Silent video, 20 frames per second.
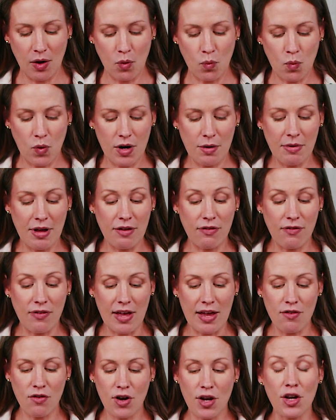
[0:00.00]
one of my
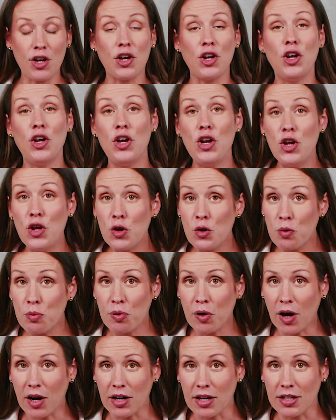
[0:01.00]
favorite new
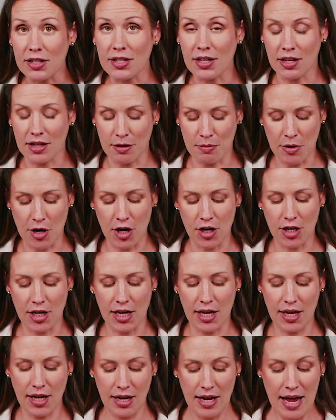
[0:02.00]
products on the
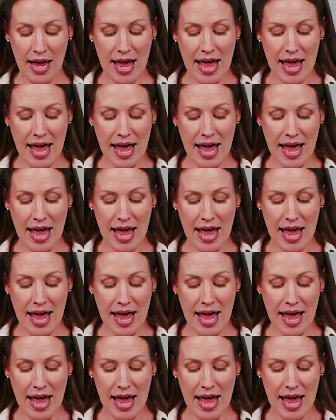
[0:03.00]
market